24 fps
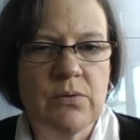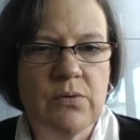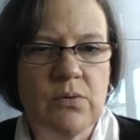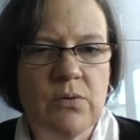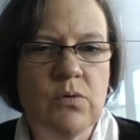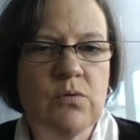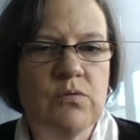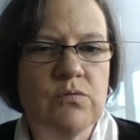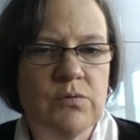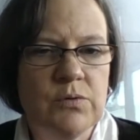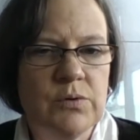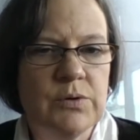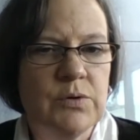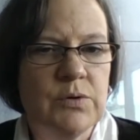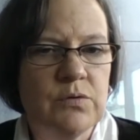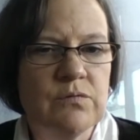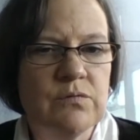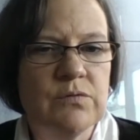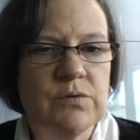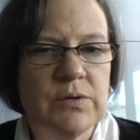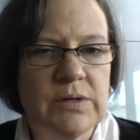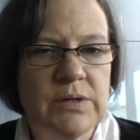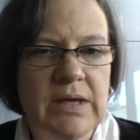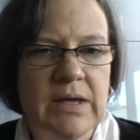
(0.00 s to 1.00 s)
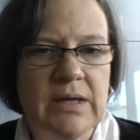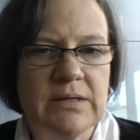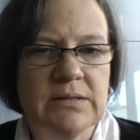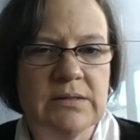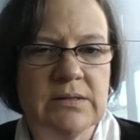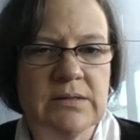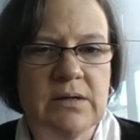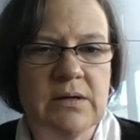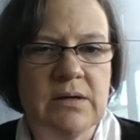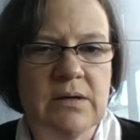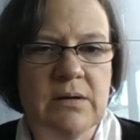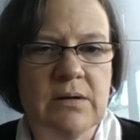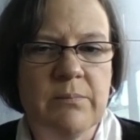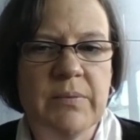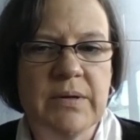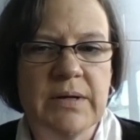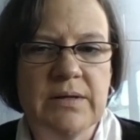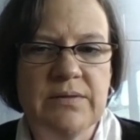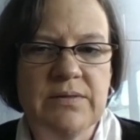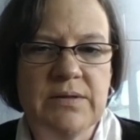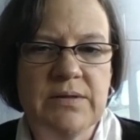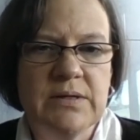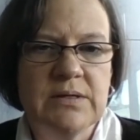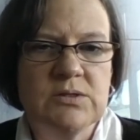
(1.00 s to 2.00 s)
over and over again, um, but I
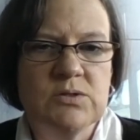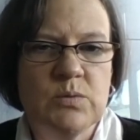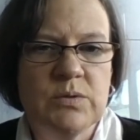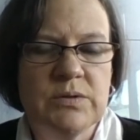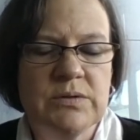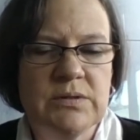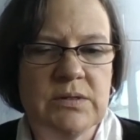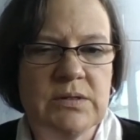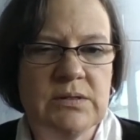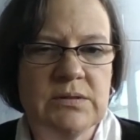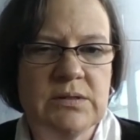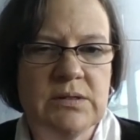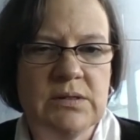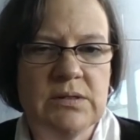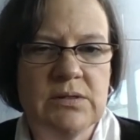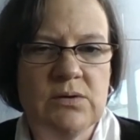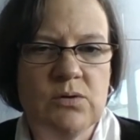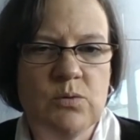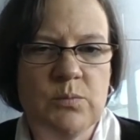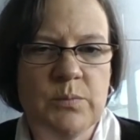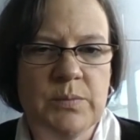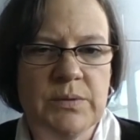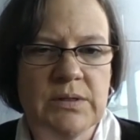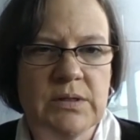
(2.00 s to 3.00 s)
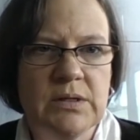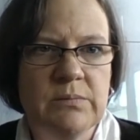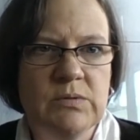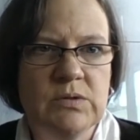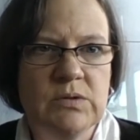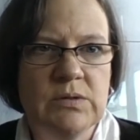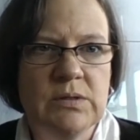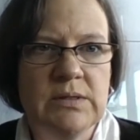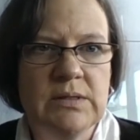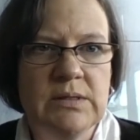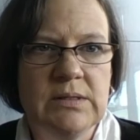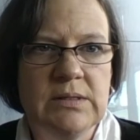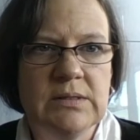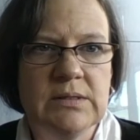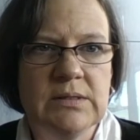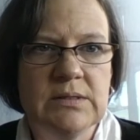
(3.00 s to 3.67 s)
think it's one that the open community